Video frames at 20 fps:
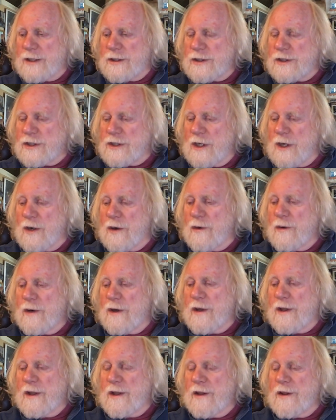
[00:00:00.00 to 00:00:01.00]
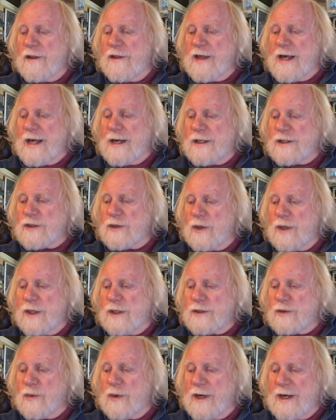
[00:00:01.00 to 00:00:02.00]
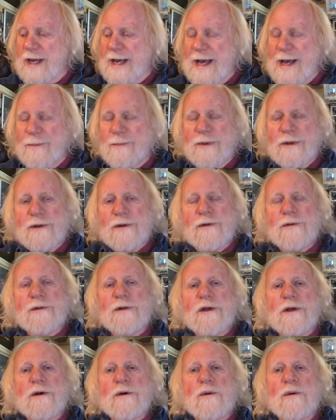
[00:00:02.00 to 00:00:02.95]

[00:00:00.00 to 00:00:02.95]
And so that is what happened.